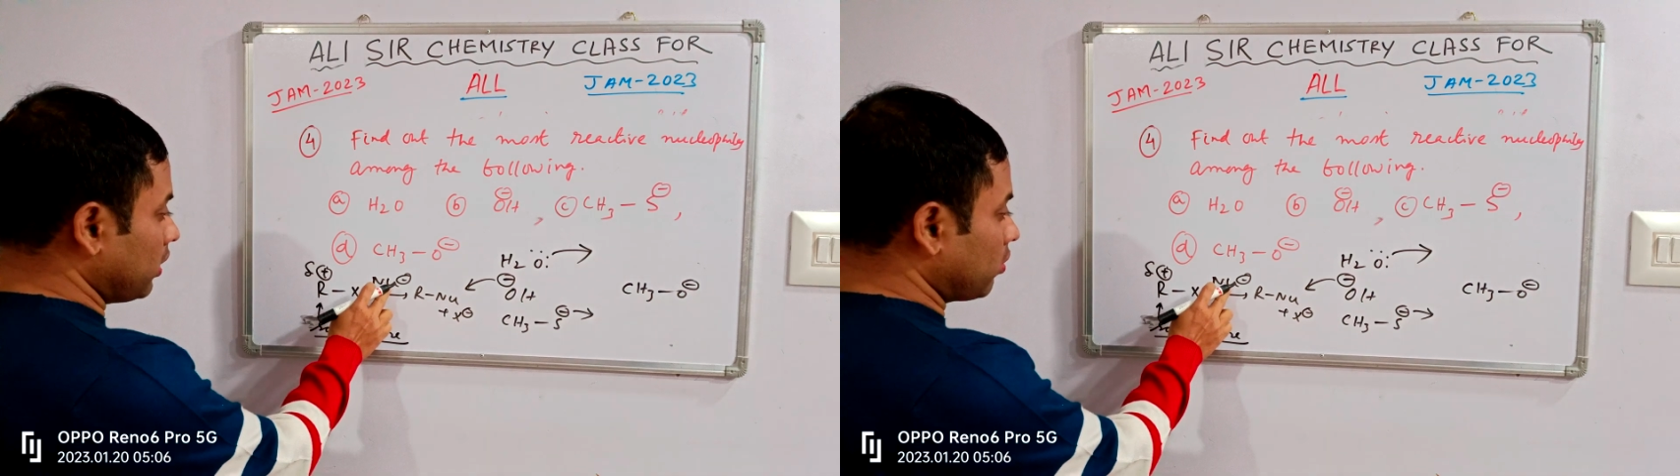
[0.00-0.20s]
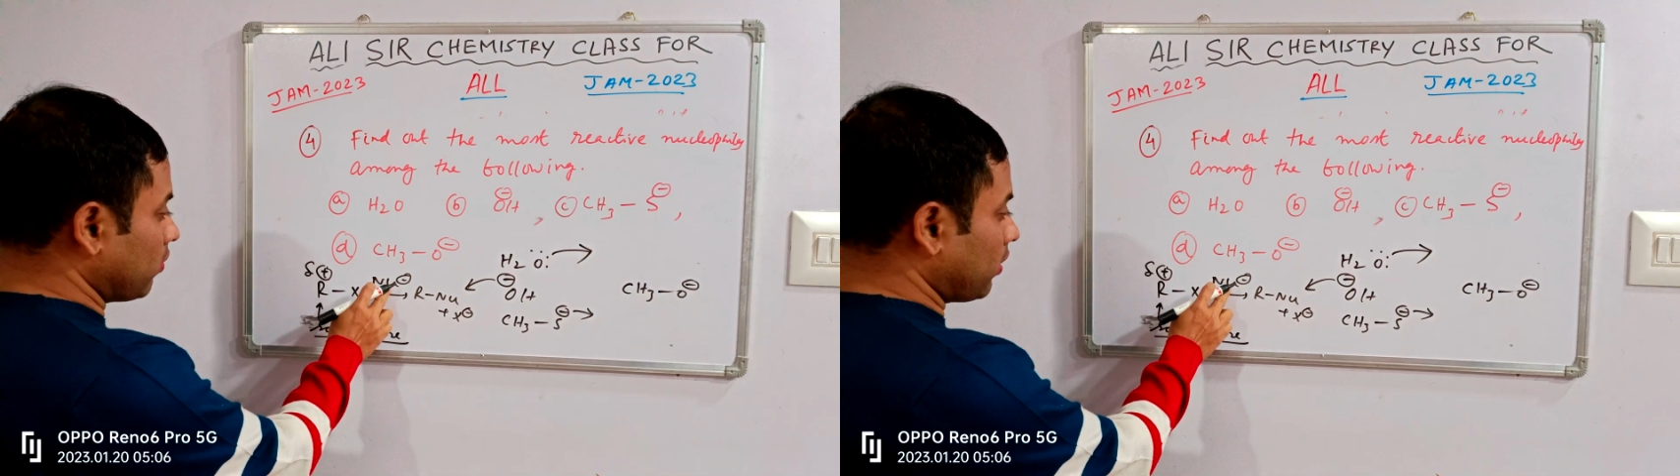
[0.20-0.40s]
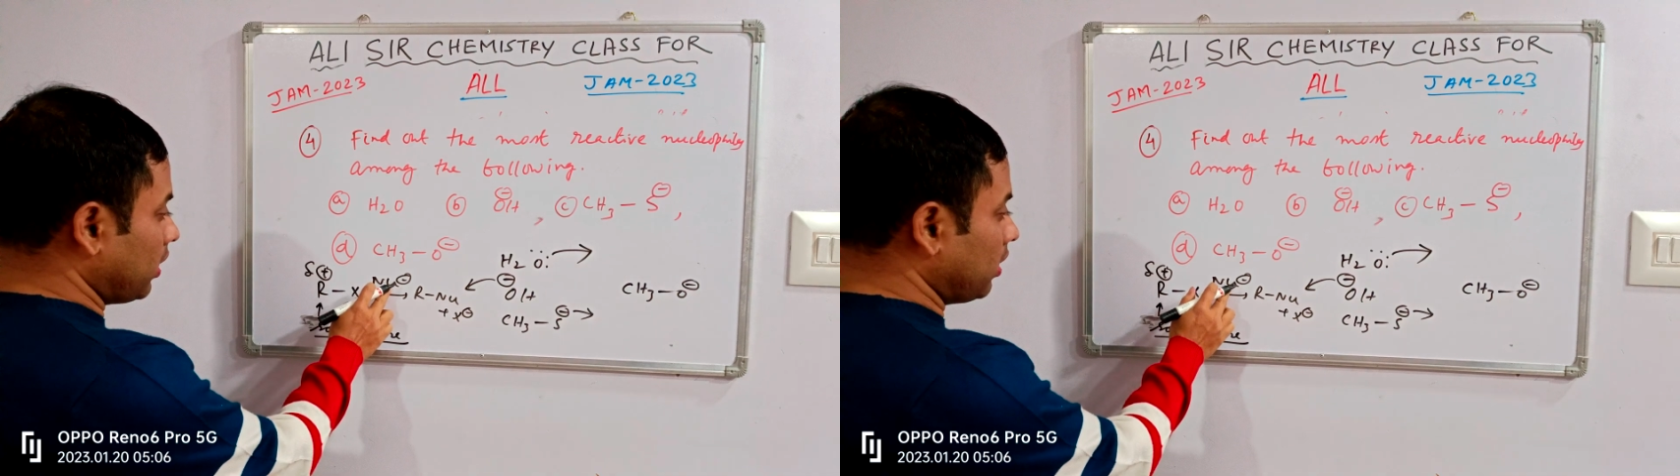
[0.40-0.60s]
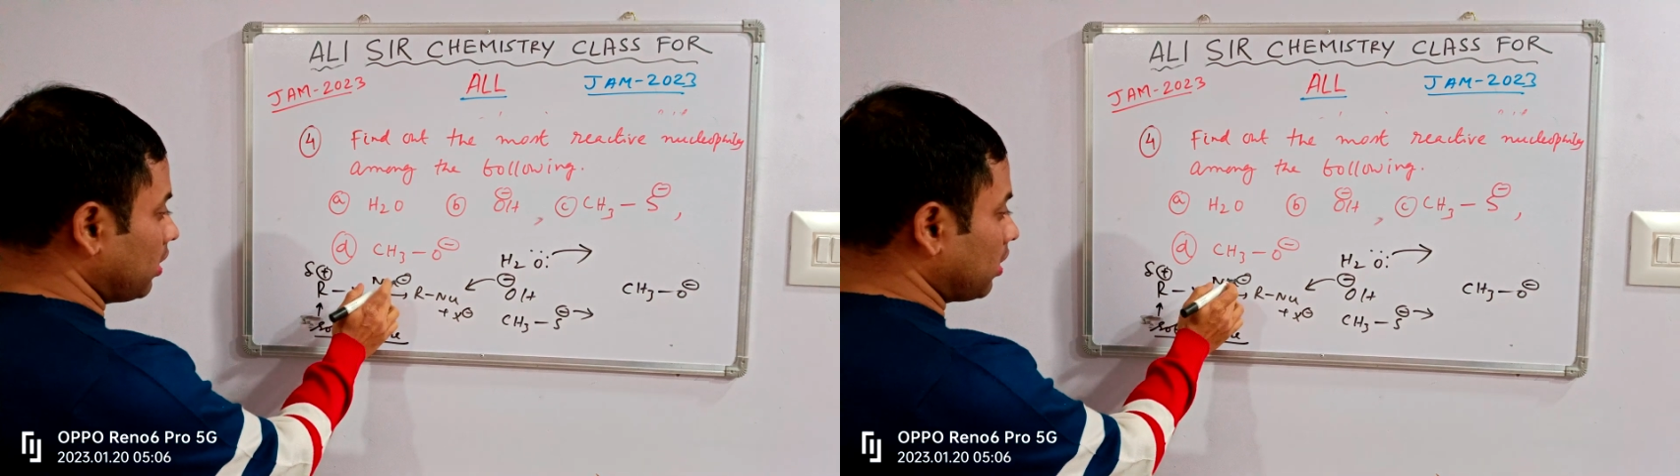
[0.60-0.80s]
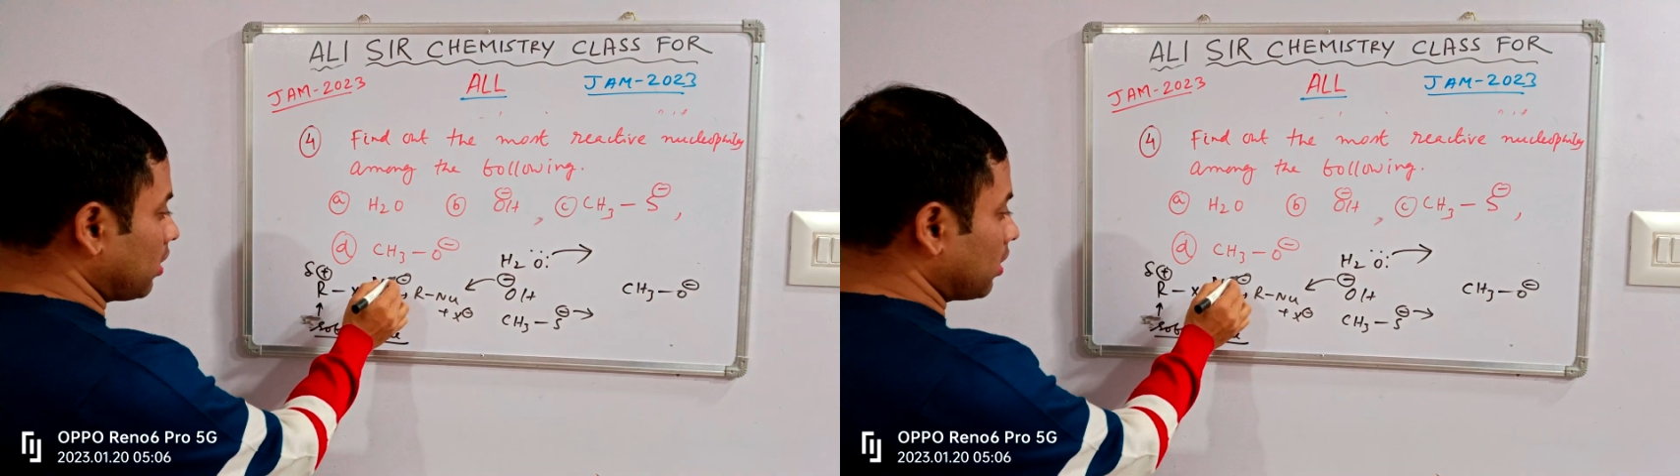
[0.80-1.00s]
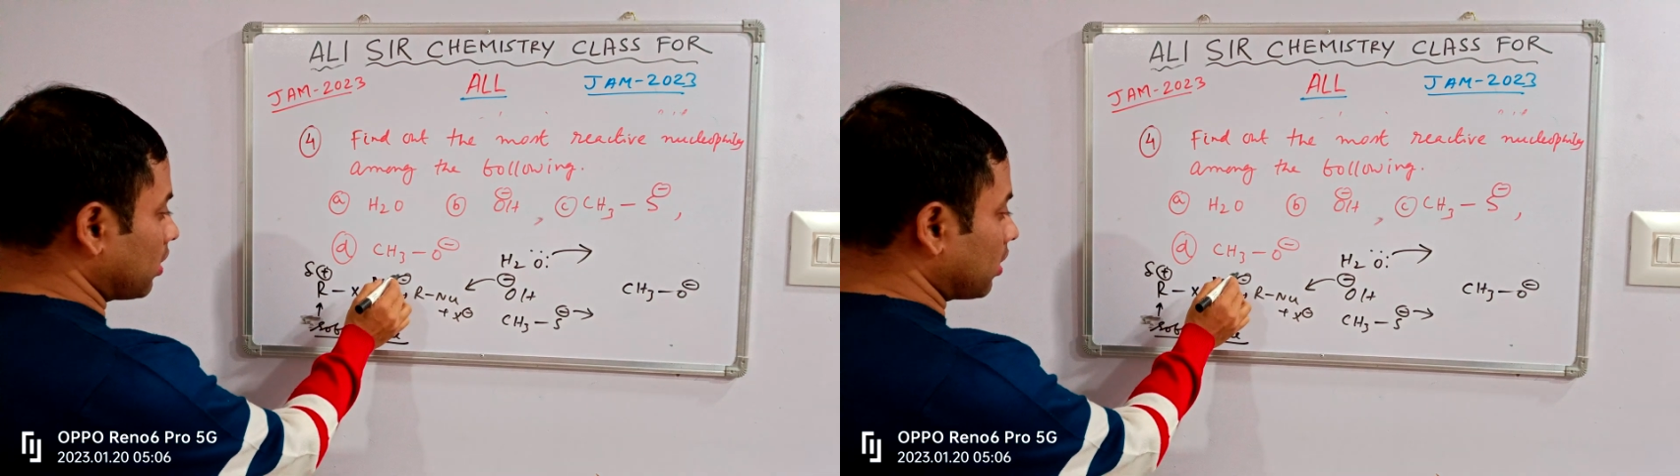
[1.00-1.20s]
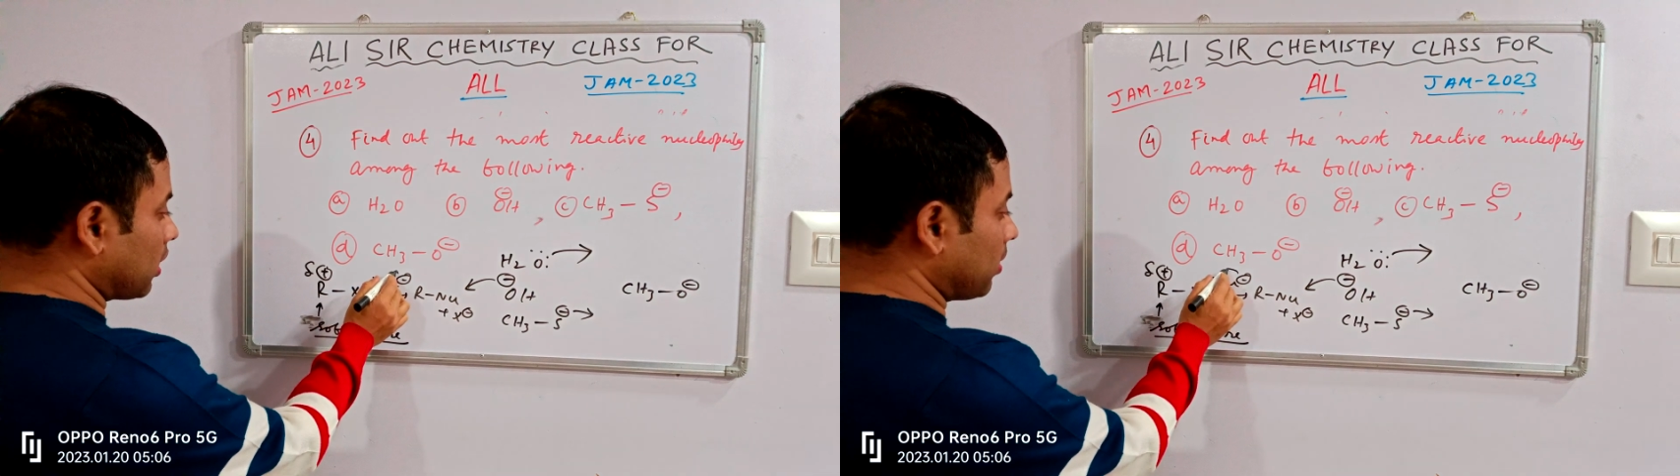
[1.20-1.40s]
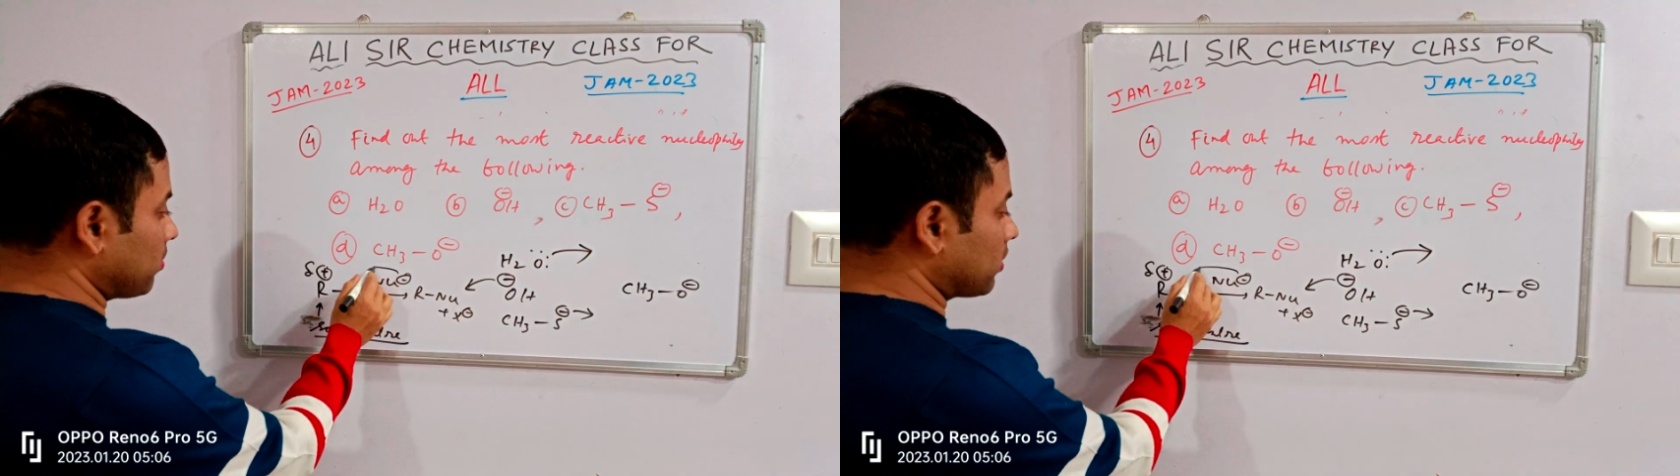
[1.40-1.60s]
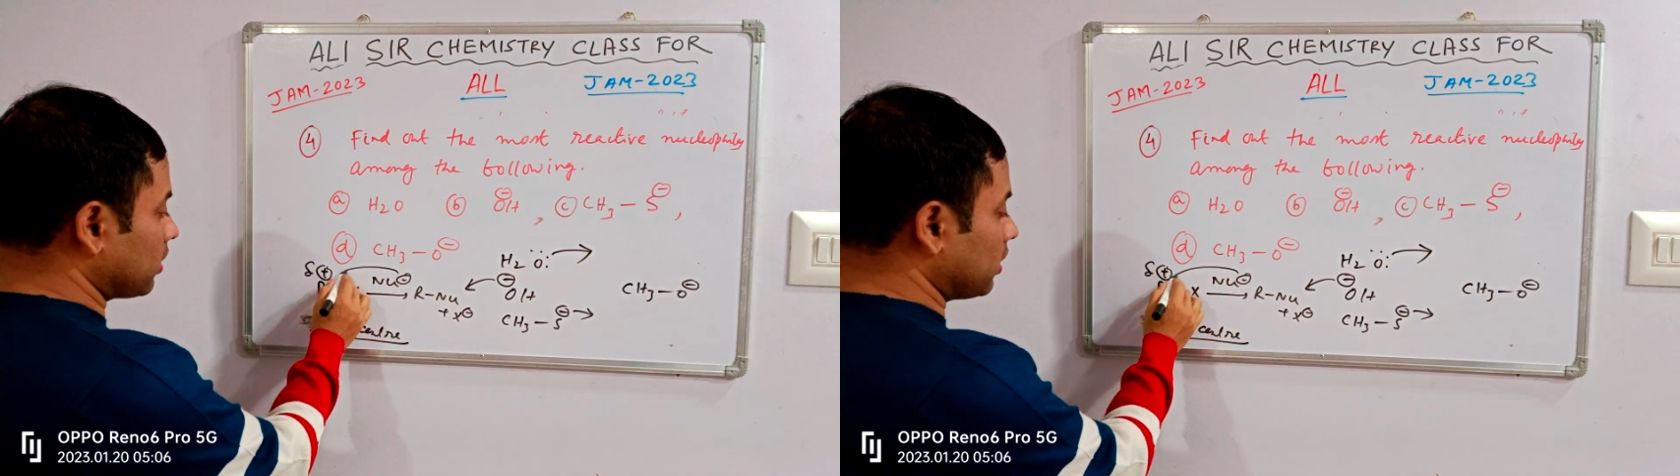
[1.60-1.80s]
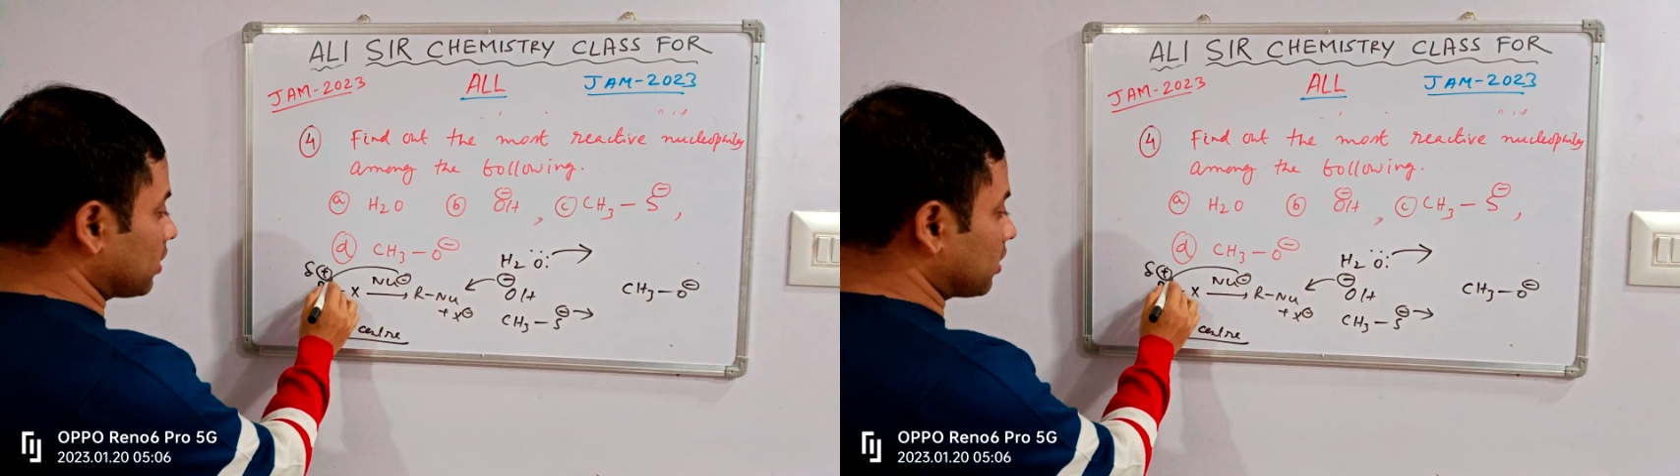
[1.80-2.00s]
nucleophile comes
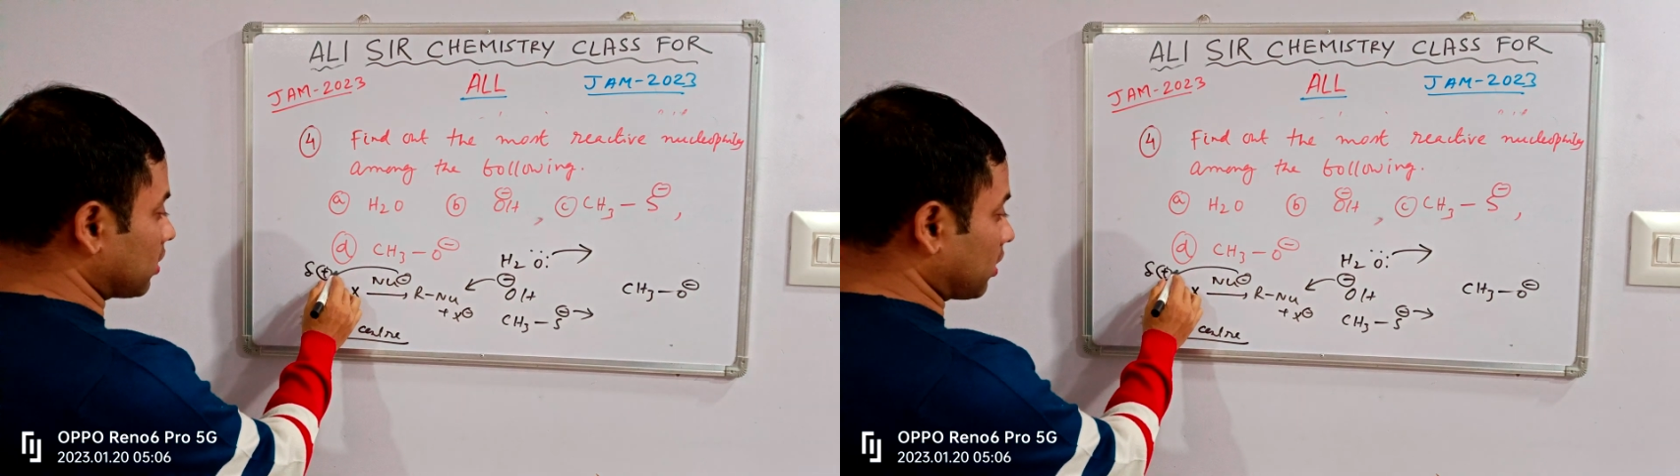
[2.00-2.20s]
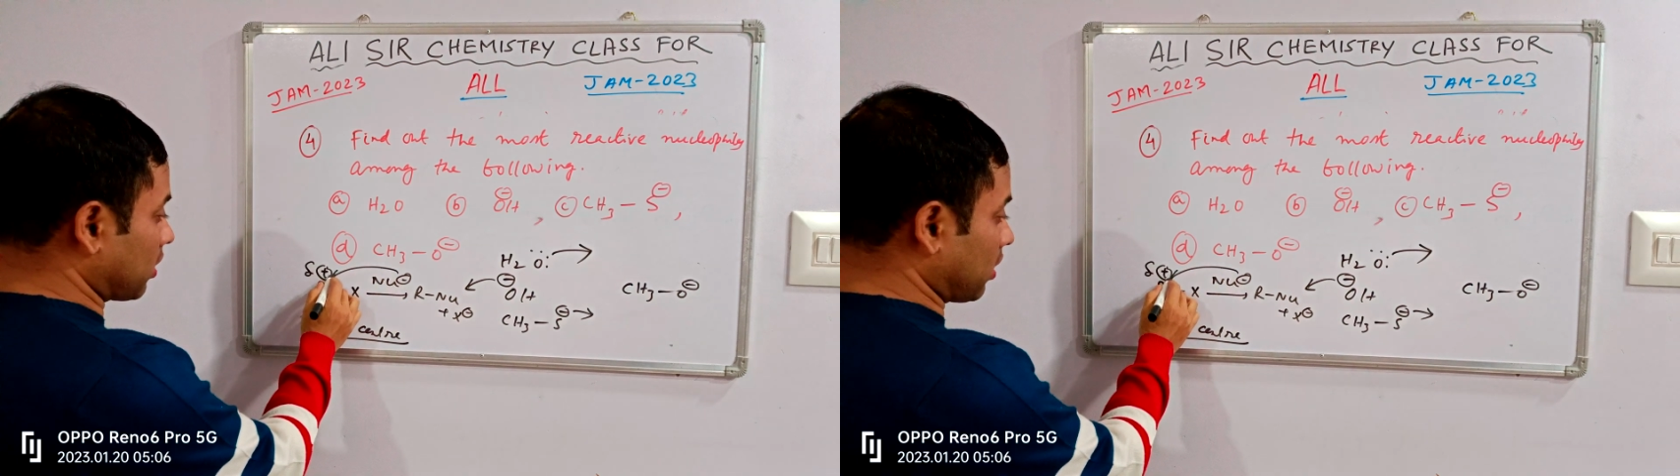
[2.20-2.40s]
this